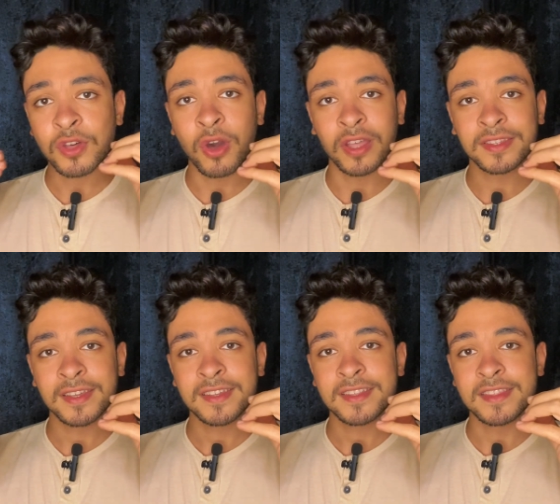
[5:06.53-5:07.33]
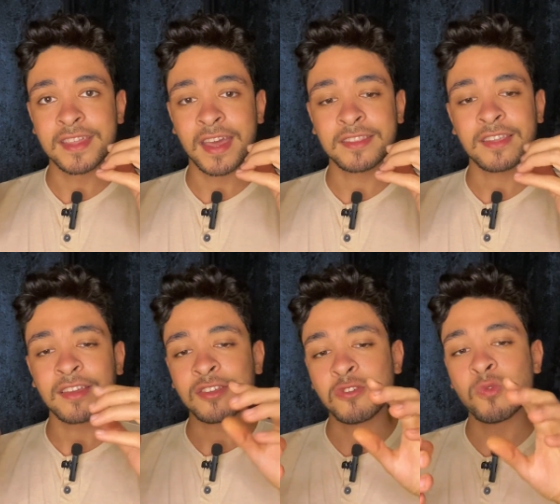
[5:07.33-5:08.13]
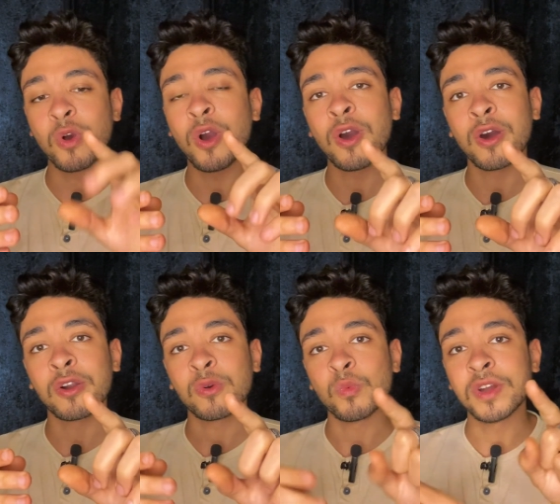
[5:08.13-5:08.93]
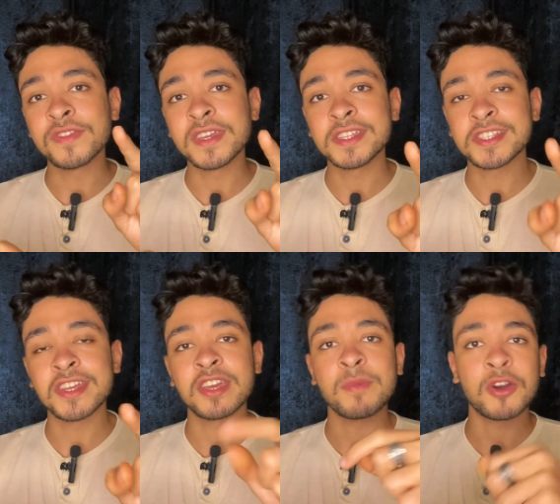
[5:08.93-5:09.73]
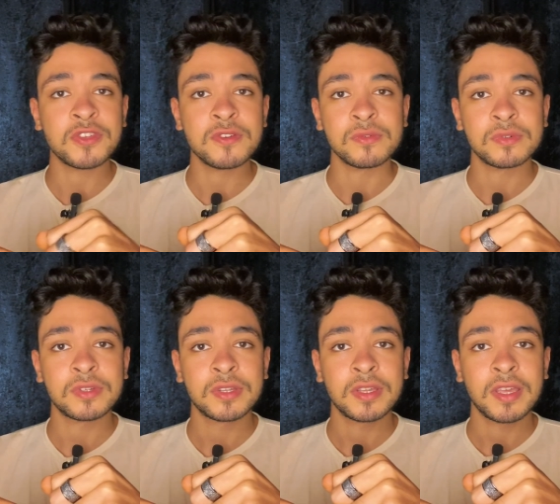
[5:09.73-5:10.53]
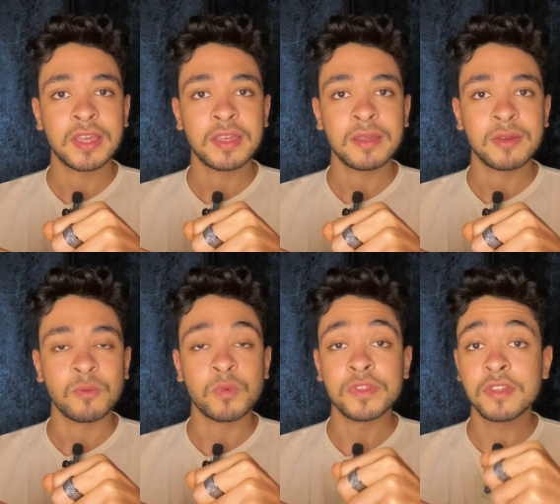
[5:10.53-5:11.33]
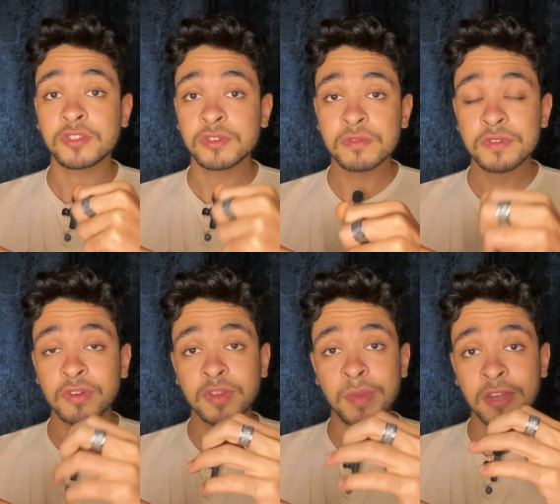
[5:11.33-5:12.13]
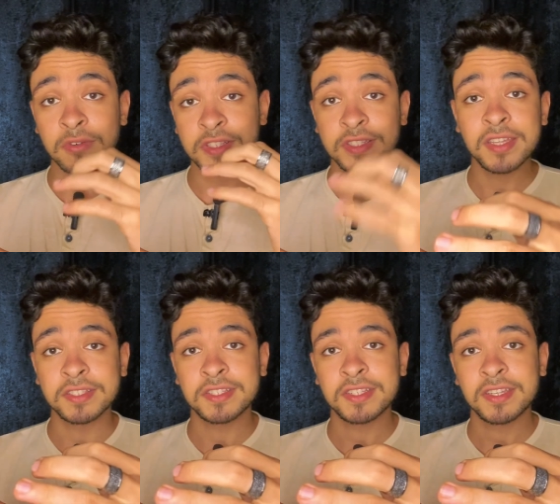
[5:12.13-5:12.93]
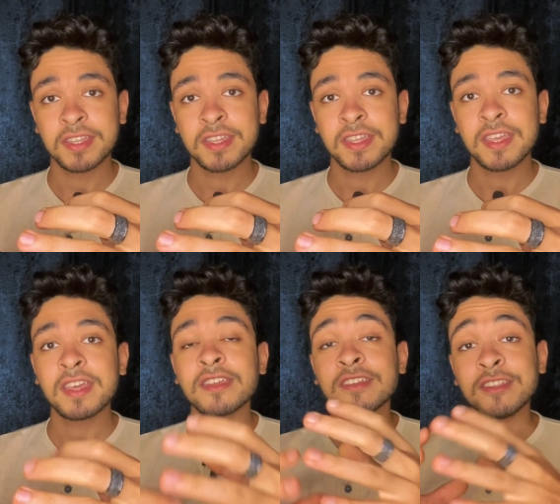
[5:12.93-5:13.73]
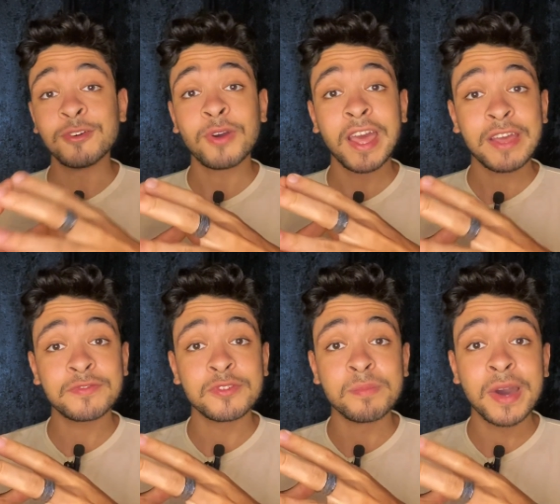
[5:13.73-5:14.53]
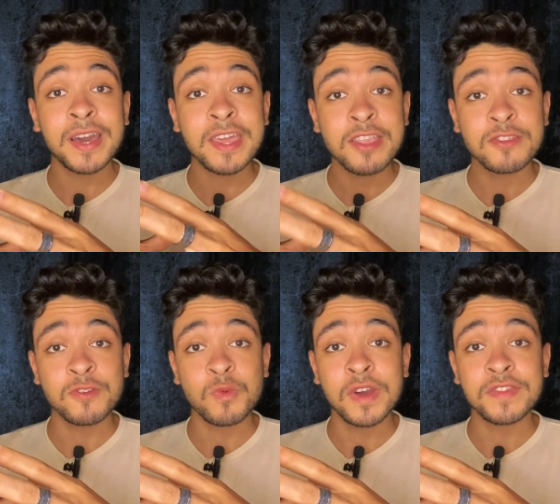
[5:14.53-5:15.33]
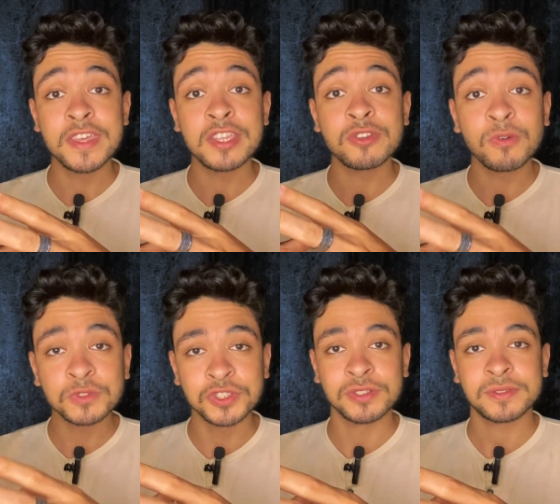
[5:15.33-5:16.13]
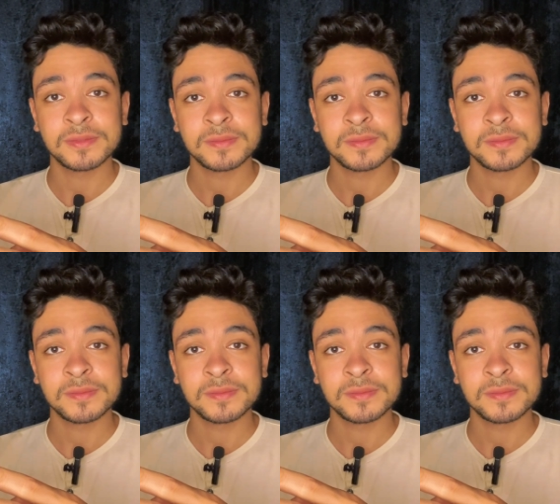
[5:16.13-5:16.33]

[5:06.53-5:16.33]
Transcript: thought that you are what they say about you. When the truth of the matter is this, you don't have to buy into what they told you.